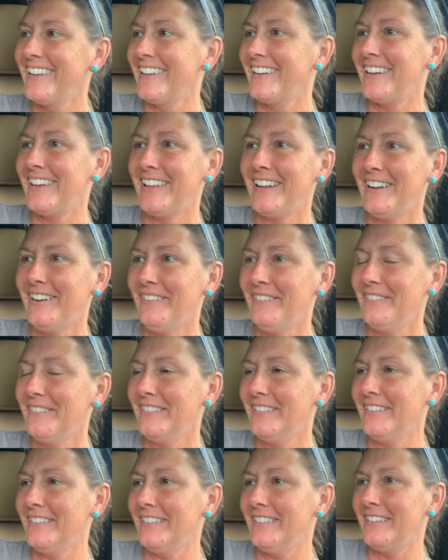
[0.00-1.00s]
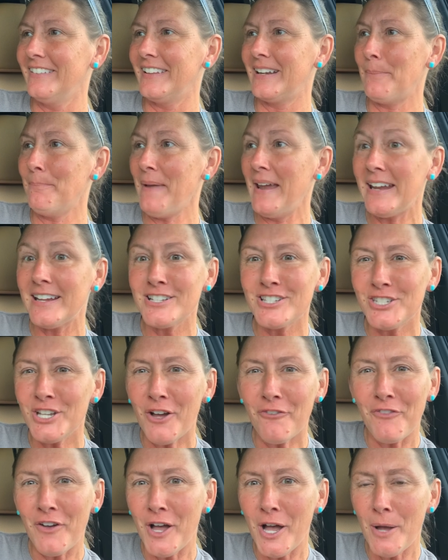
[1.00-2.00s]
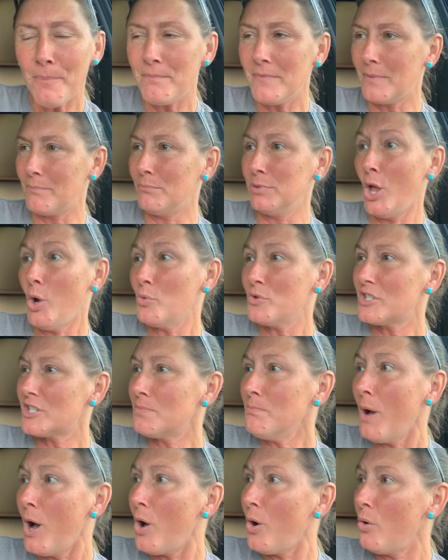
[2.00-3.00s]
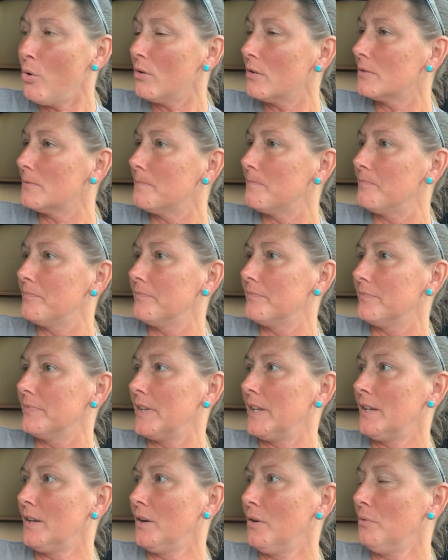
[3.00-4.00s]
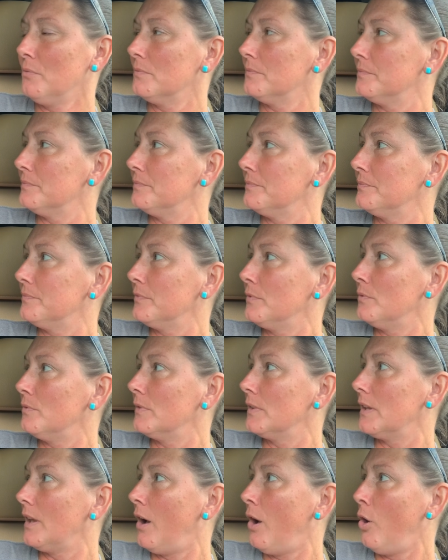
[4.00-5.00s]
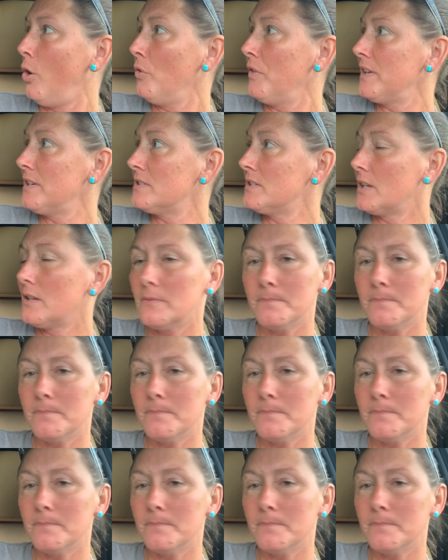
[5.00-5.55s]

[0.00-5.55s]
you know, that I'm making stuff up, I'm blowing smoke, you know, all these,